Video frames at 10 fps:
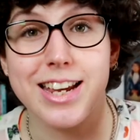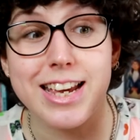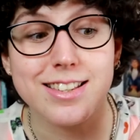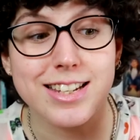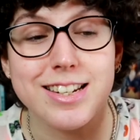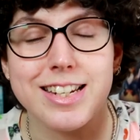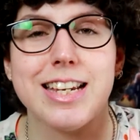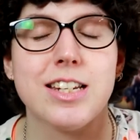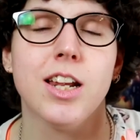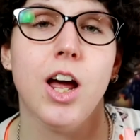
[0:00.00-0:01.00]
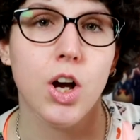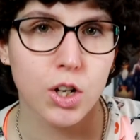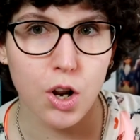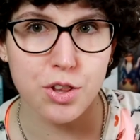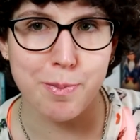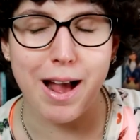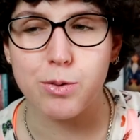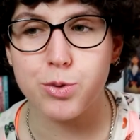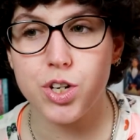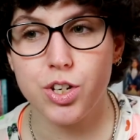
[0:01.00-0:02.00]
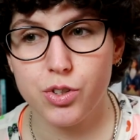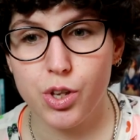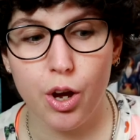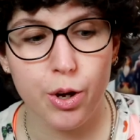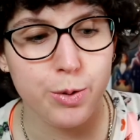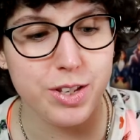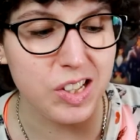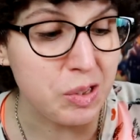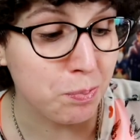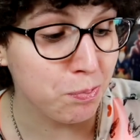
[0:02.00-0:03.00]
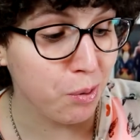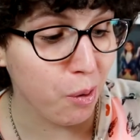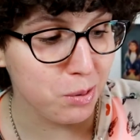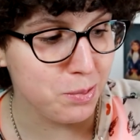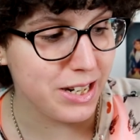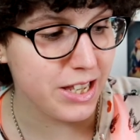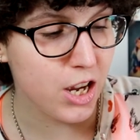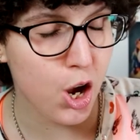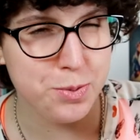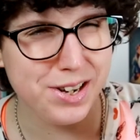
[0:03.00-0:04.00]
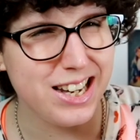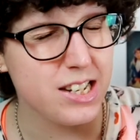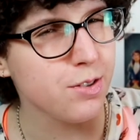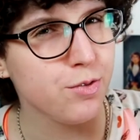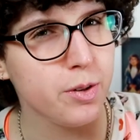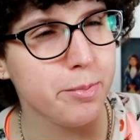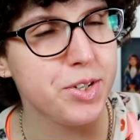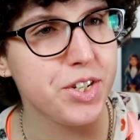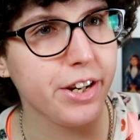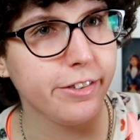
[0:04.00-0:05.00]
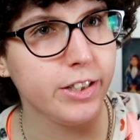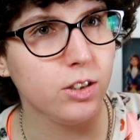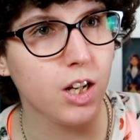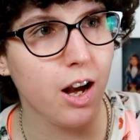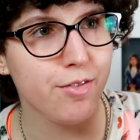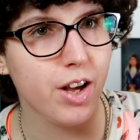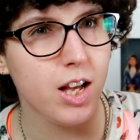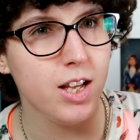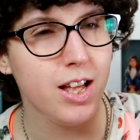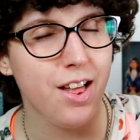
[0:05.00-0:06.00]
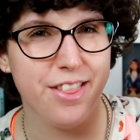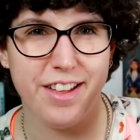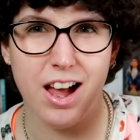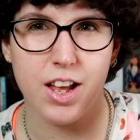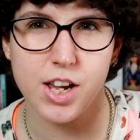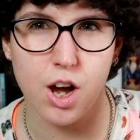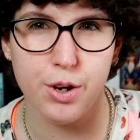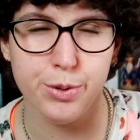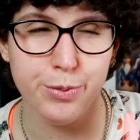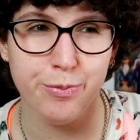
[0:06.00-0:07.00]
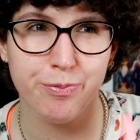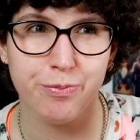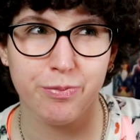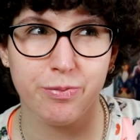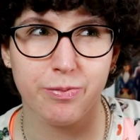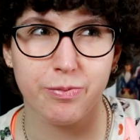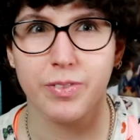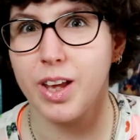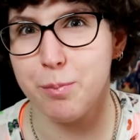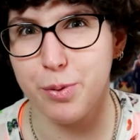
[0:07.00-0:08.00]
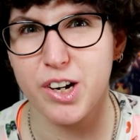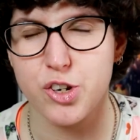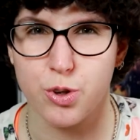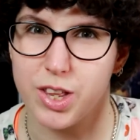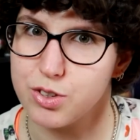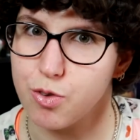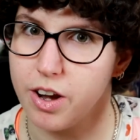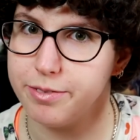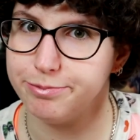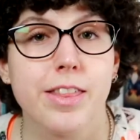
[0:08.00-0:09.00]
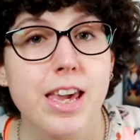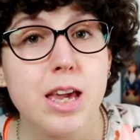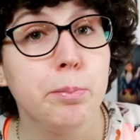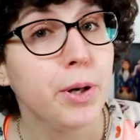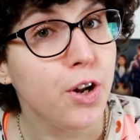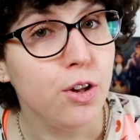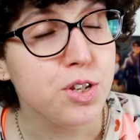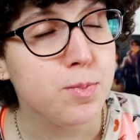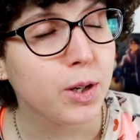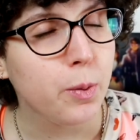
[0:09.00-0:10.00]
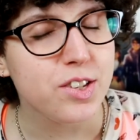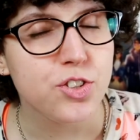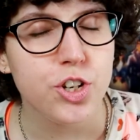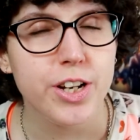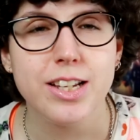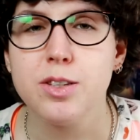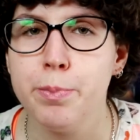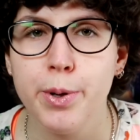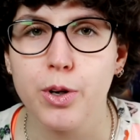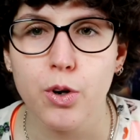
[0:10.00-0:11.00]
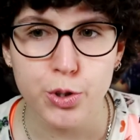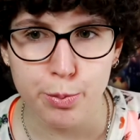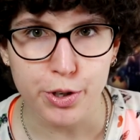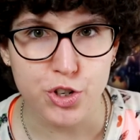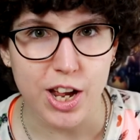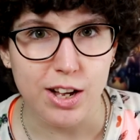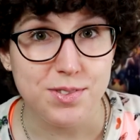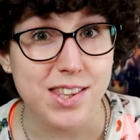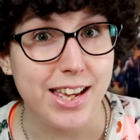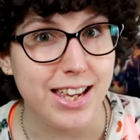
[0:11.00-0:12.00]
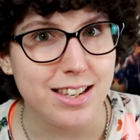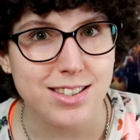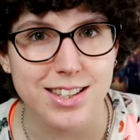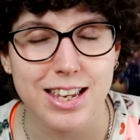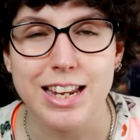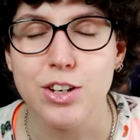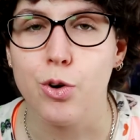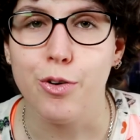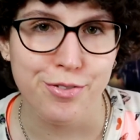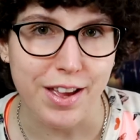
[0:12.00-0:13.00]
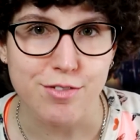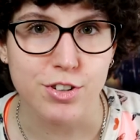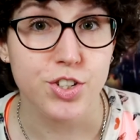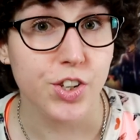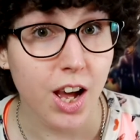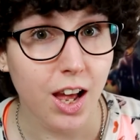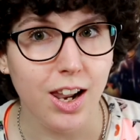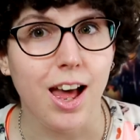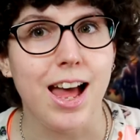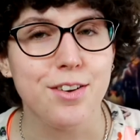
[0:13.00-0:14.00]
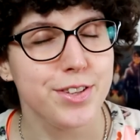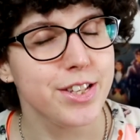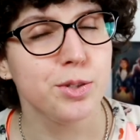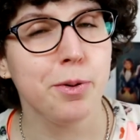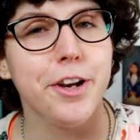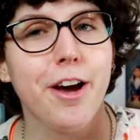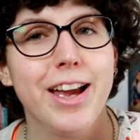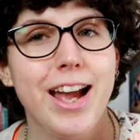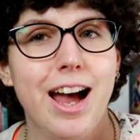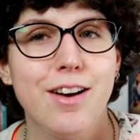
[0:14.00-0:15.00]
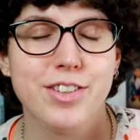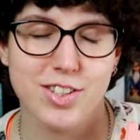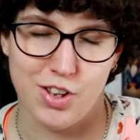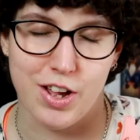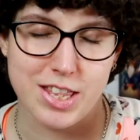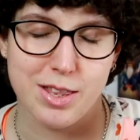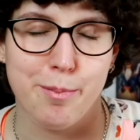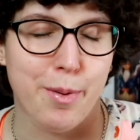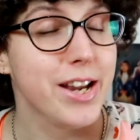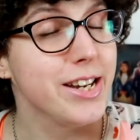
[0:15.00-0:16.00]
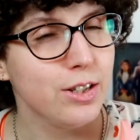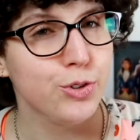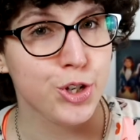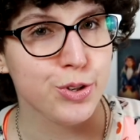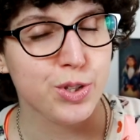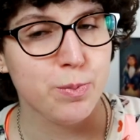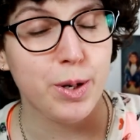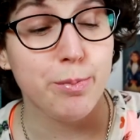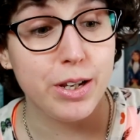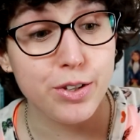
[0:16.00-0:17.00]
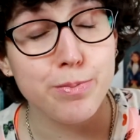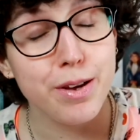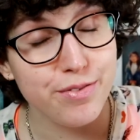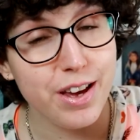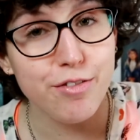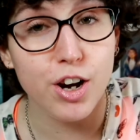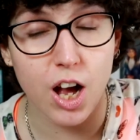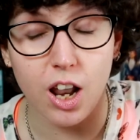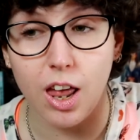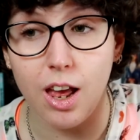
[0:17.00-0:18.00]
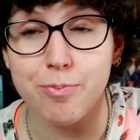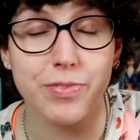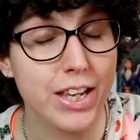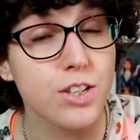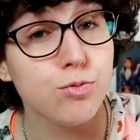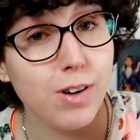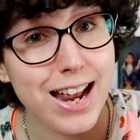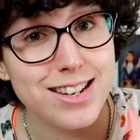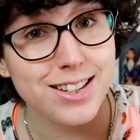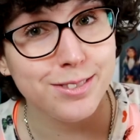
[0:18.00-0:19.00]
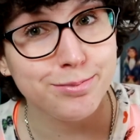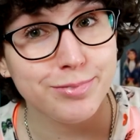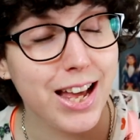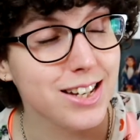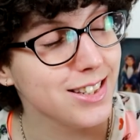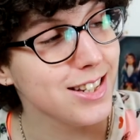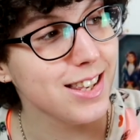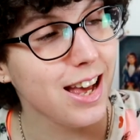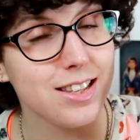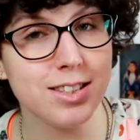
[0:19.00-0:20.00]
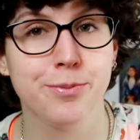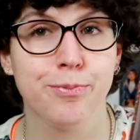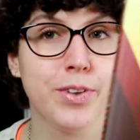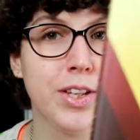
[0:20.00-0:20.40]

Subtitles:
it is indeed cloth-bound. So this is probably the only different material cover that I own. I'm pretty sure that's right. The penultimate question is a book on your bookshelves that is in your favourite colour, and for this one I have Scythe by Neil Schusterman, because my favourite colour is red, and this has